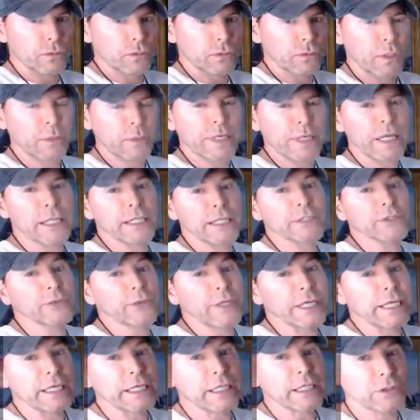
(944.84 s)
We call it
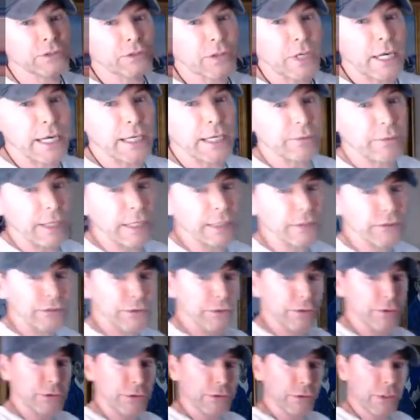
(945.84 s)
drink and dry, right? So
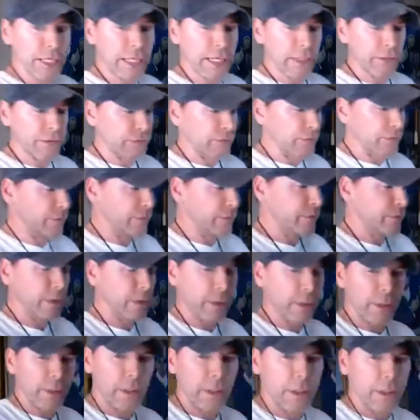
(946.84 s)
you can do this,
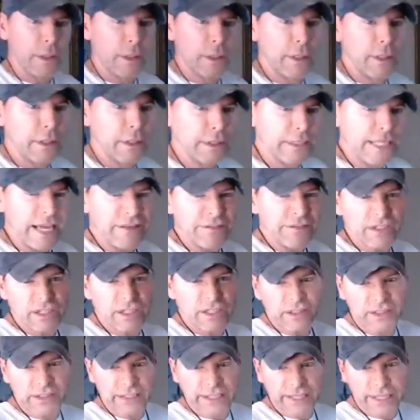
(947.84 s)
have a
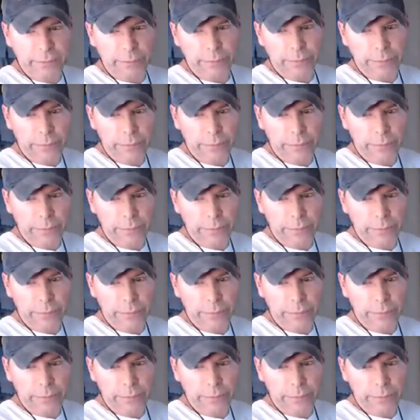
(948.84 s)
little sip.